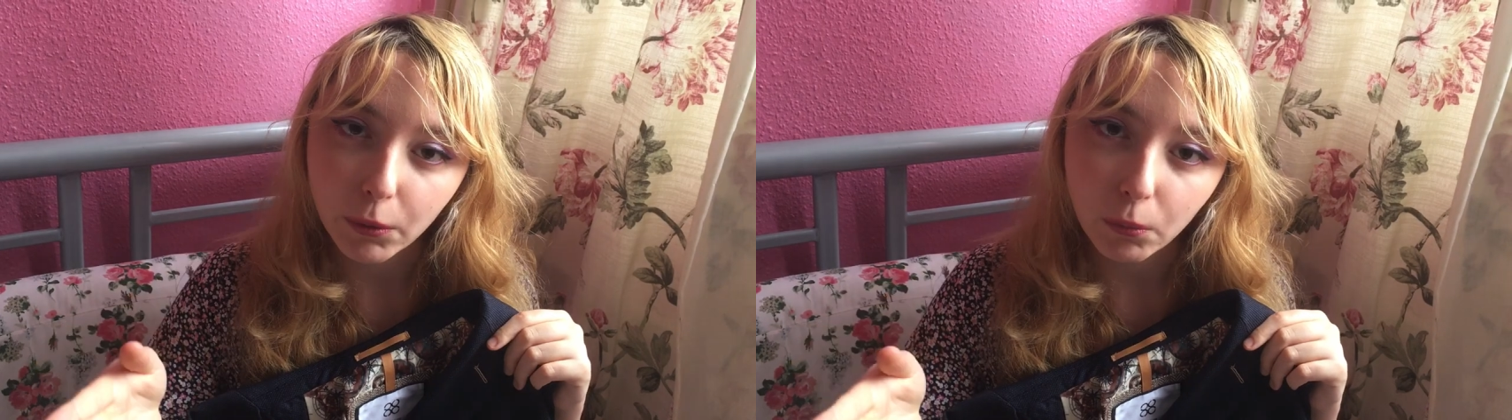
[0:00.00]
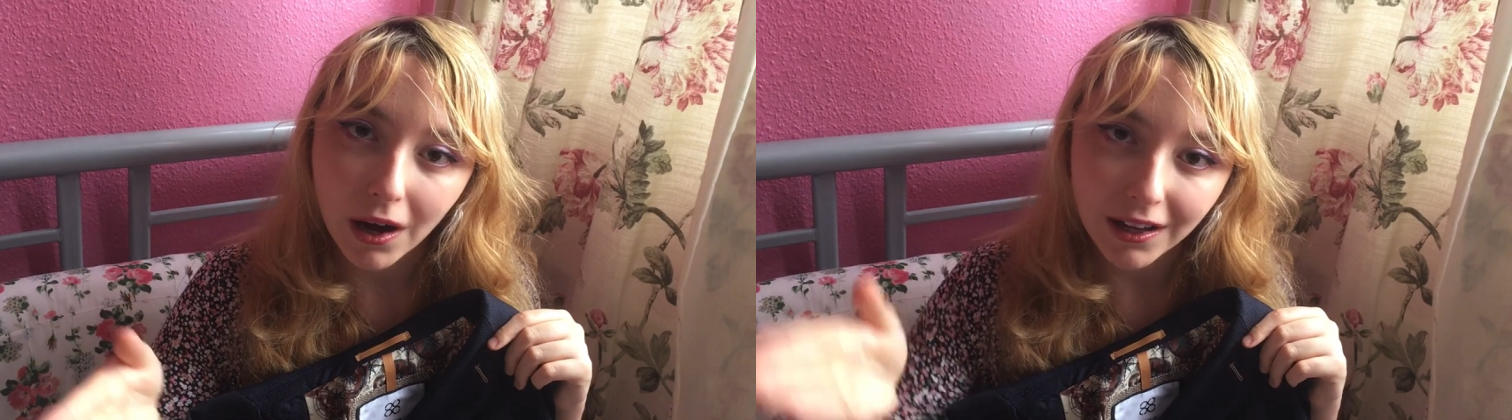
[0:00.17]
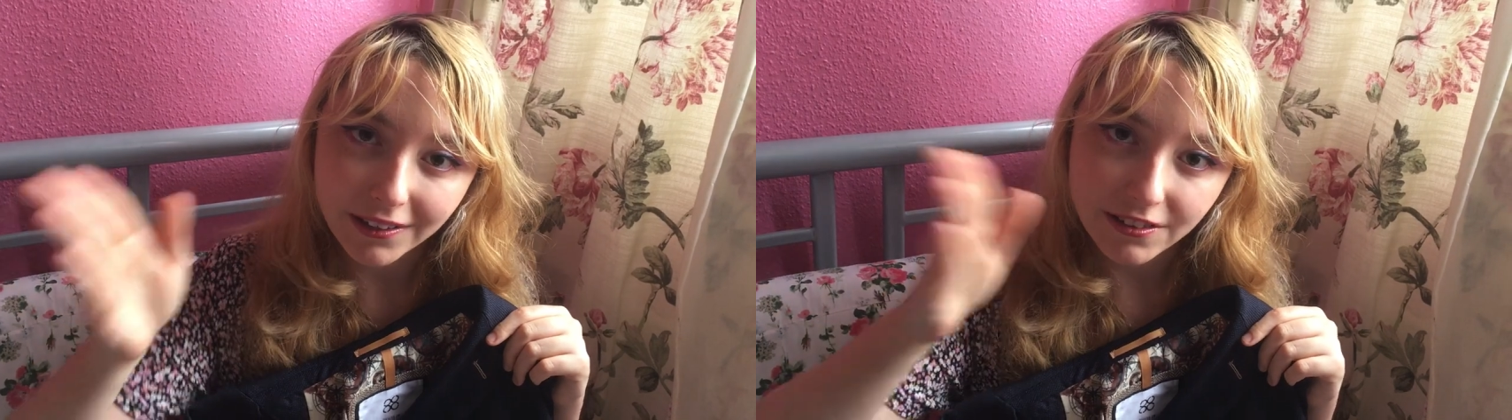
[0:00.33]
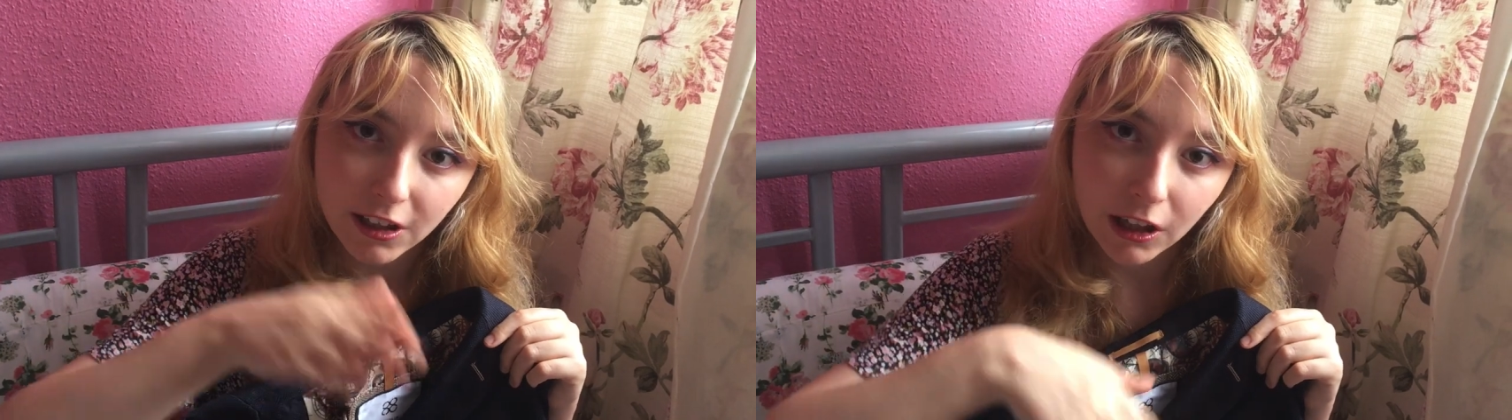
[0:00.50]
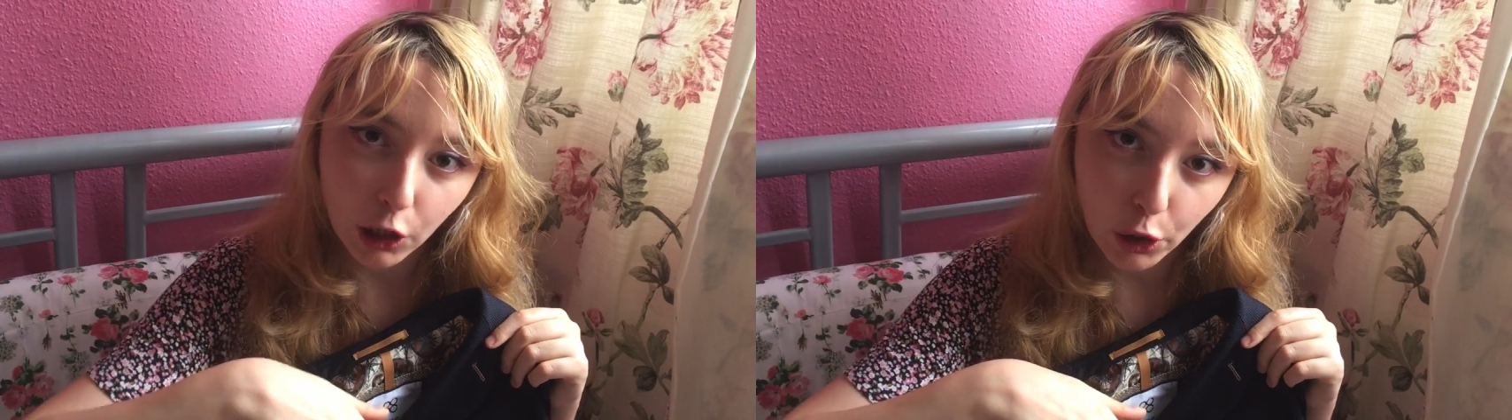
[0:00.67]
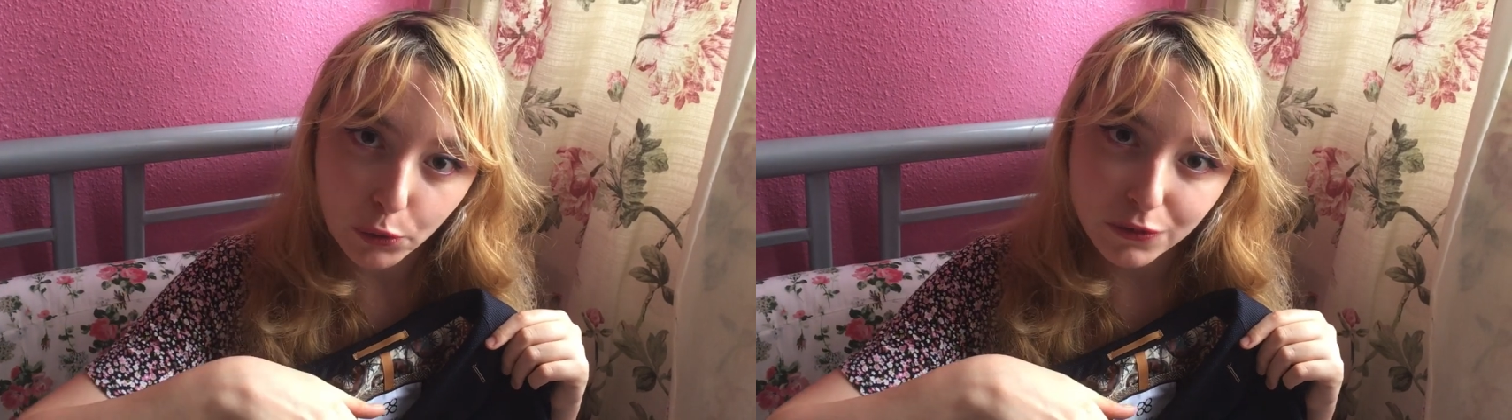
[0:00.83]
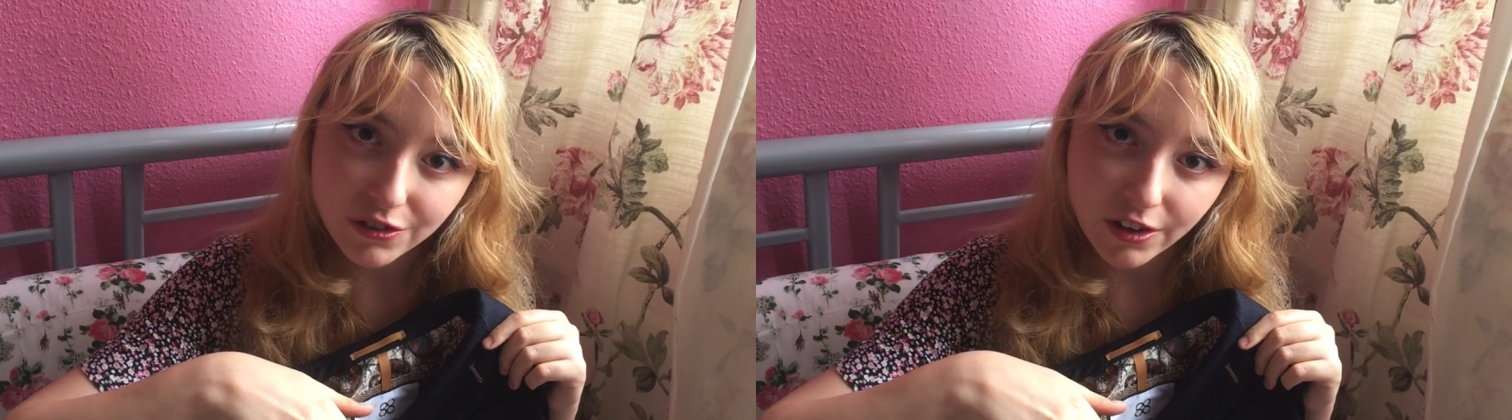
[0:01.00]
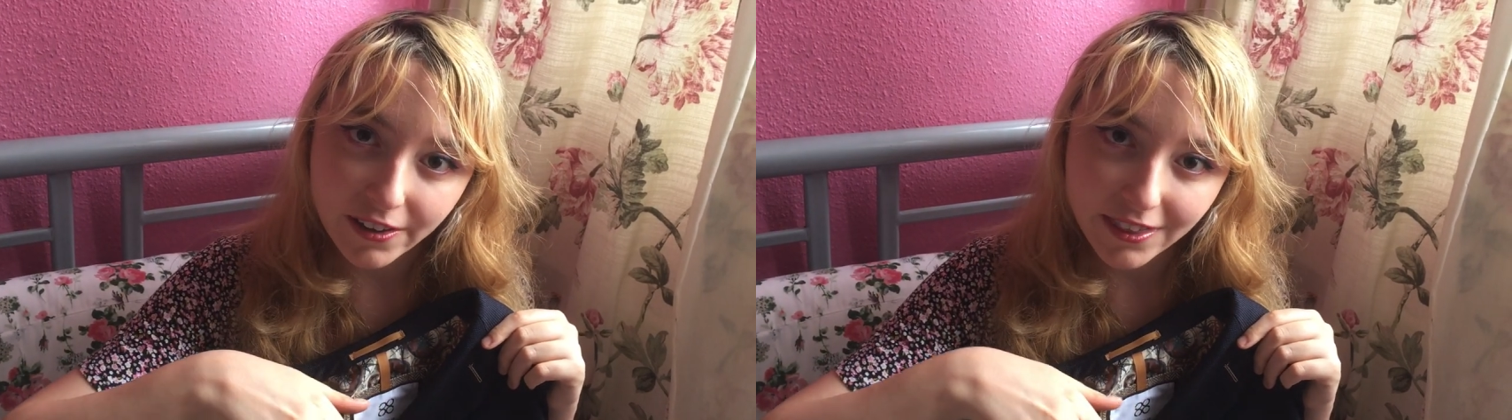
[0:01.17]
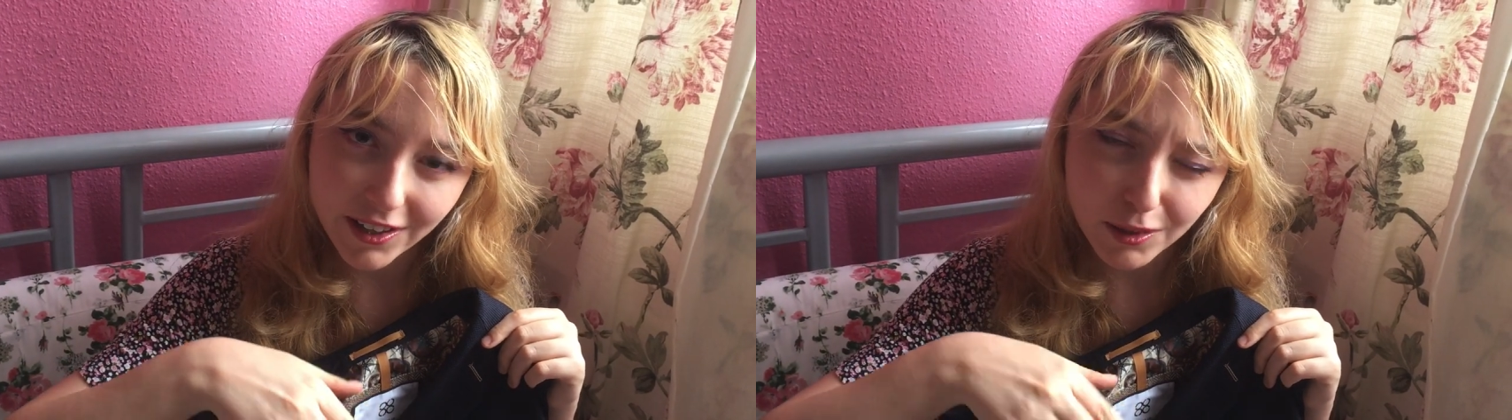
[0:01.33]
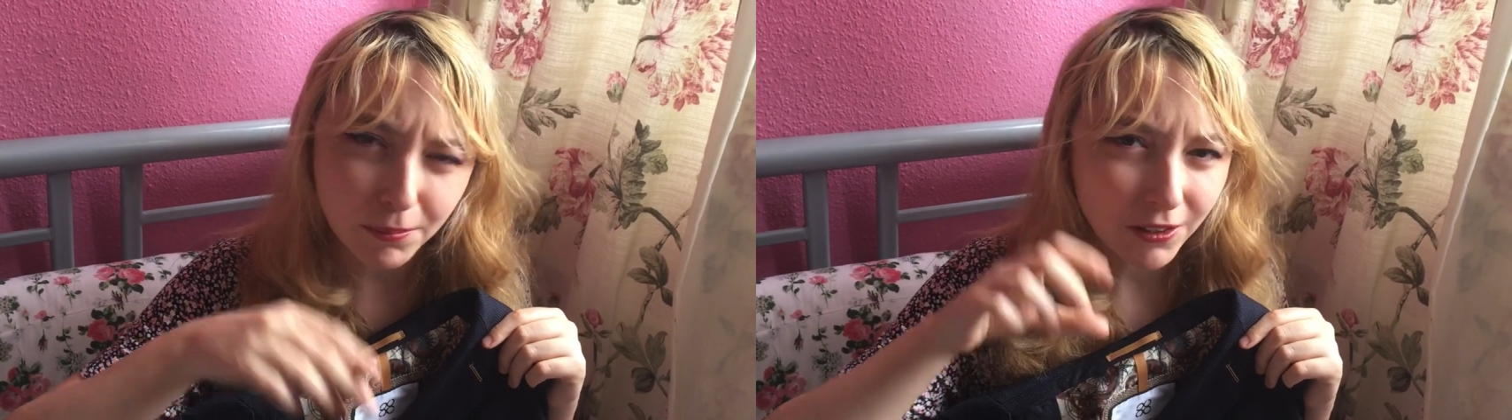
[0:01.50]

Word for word: it while it's closed, I think,